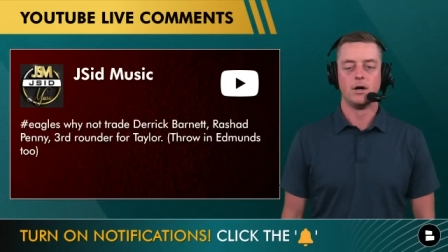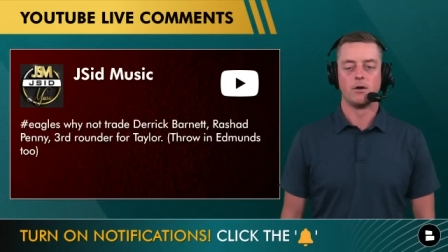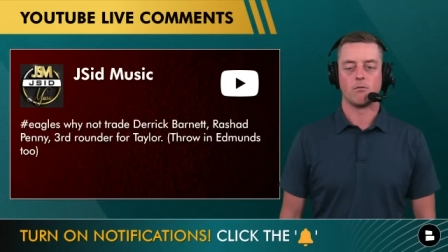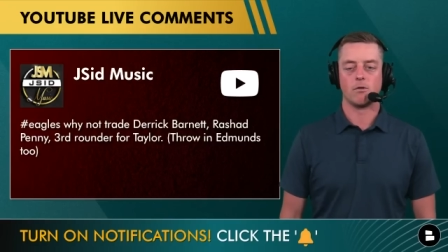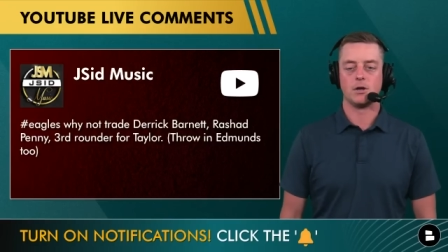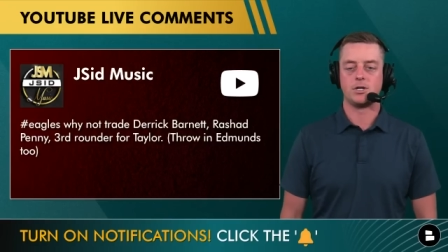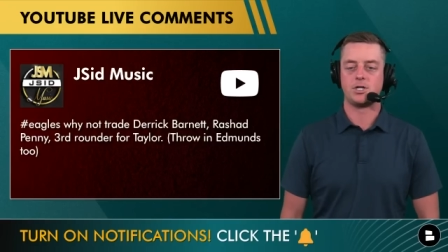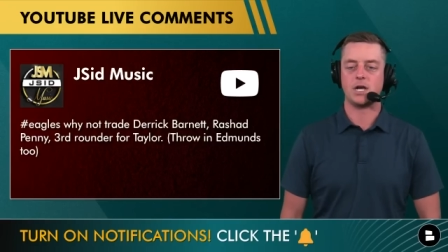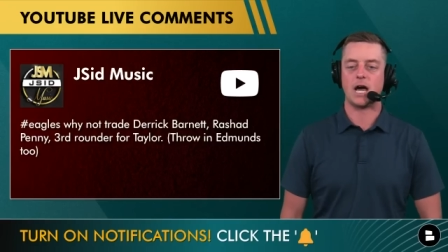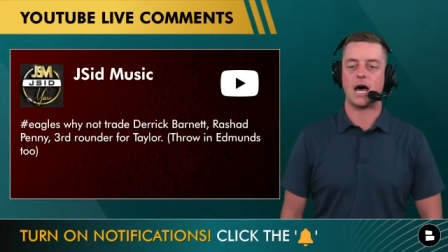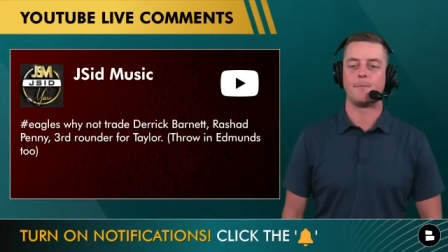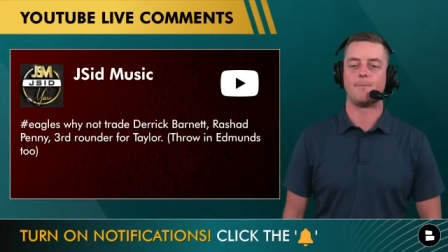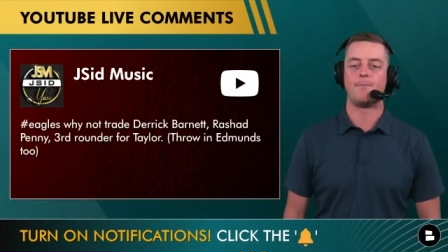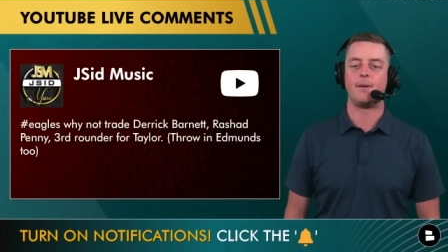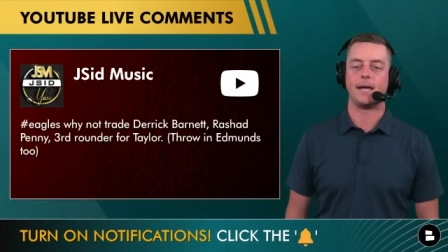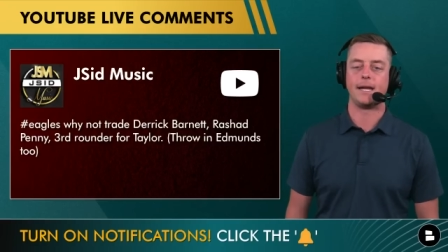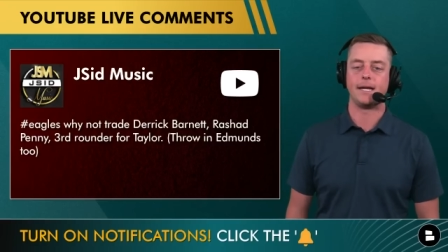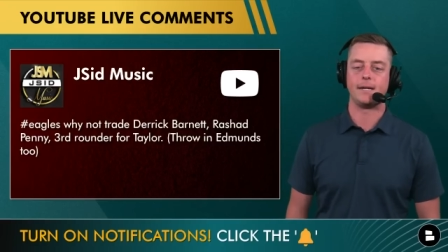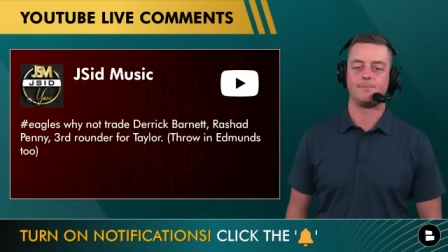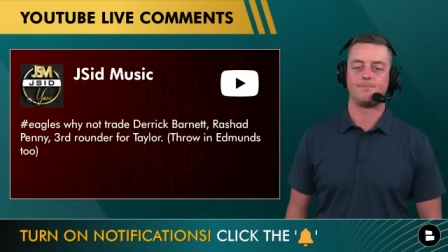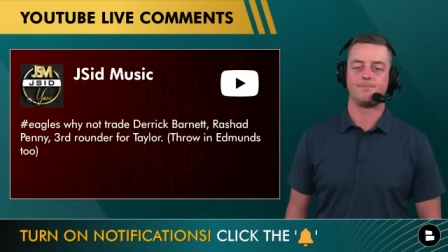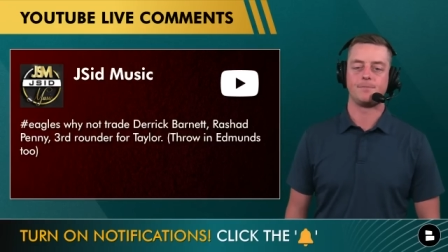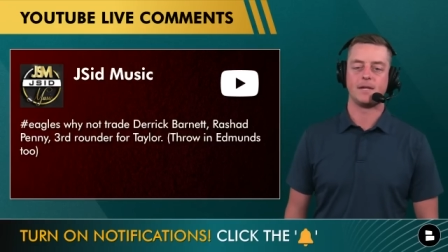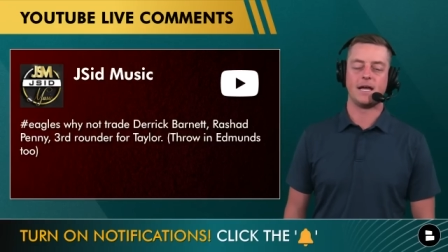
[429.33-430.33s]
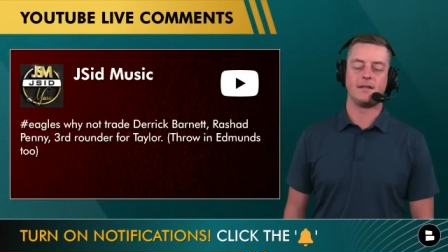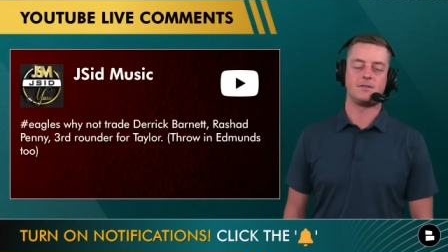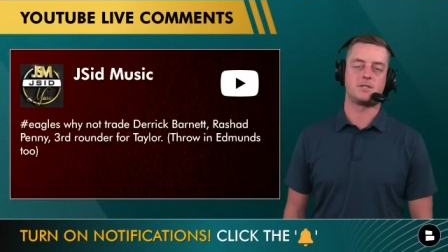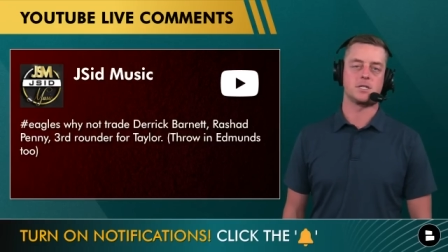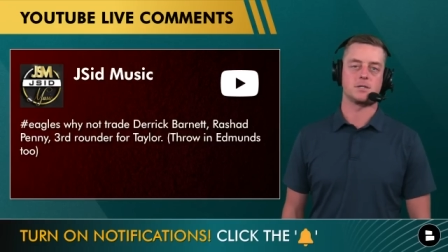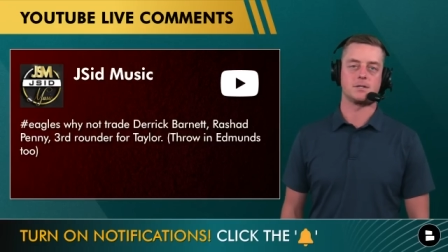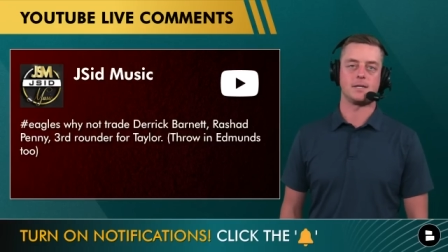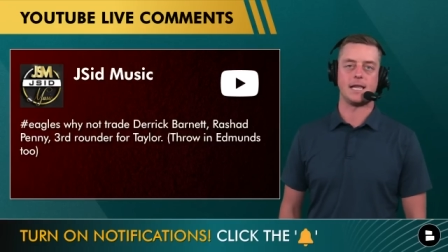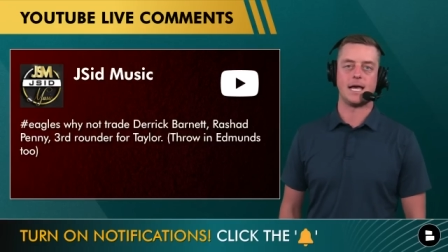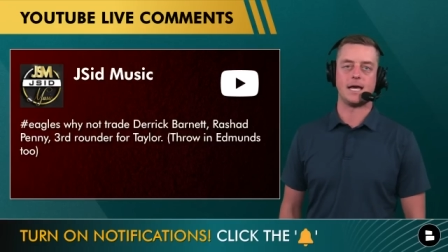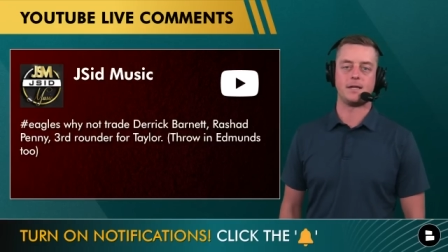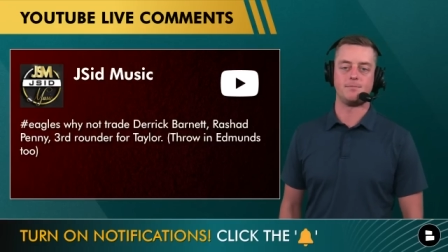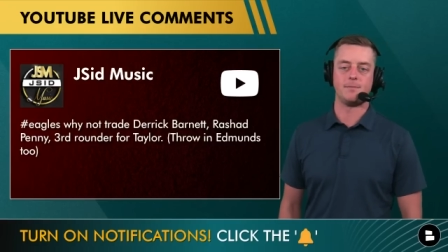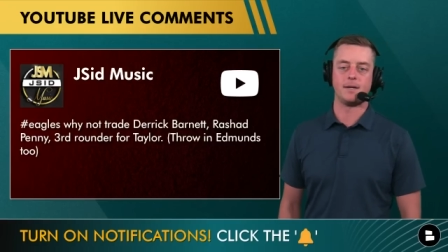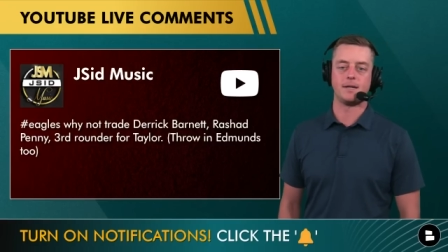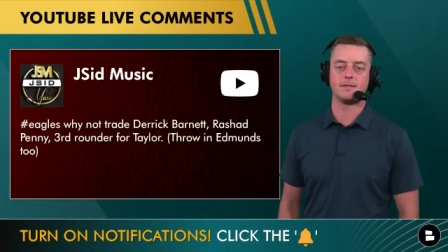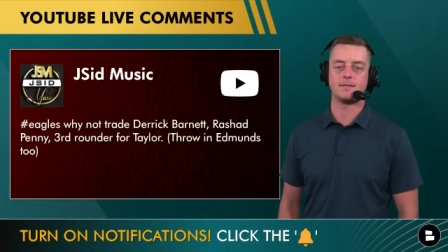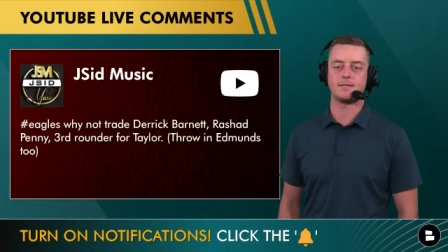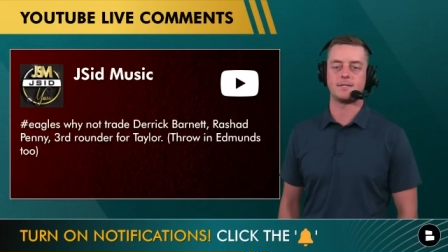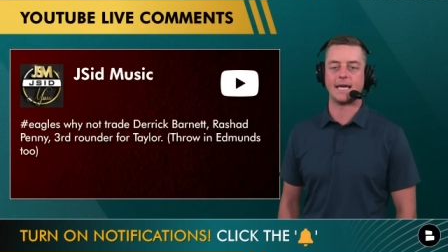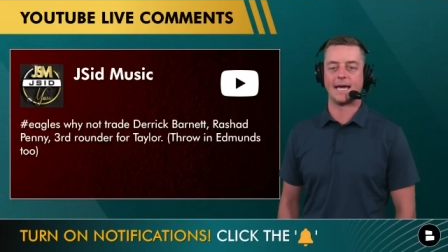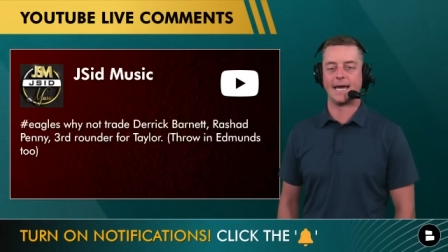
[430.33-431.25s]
Rashad Penny and Terrell Edmunds.